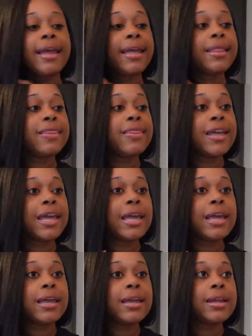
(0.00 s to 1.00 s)
And
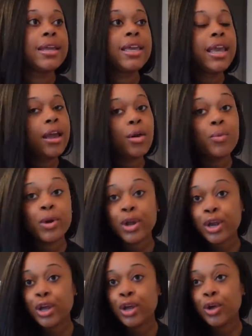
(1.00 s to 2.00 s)
then, yeah, we're
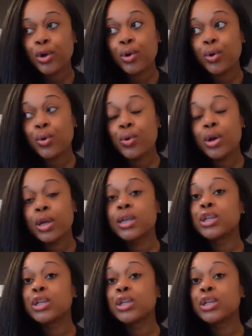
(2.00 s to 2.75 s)
going to go